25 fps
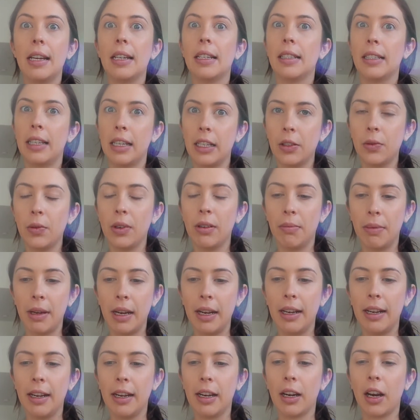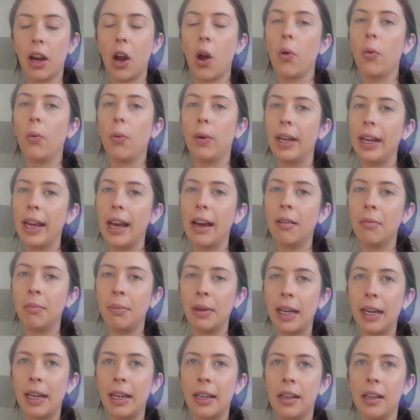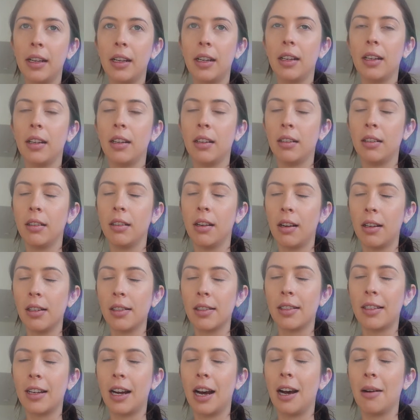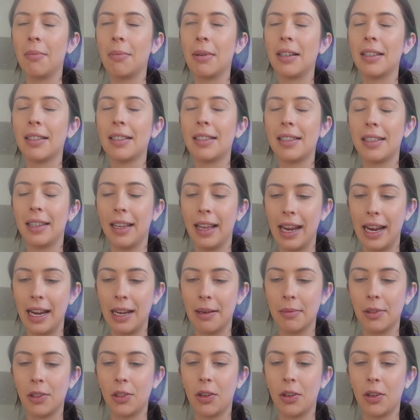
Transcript: Since we've been here, we have been nonstop slam.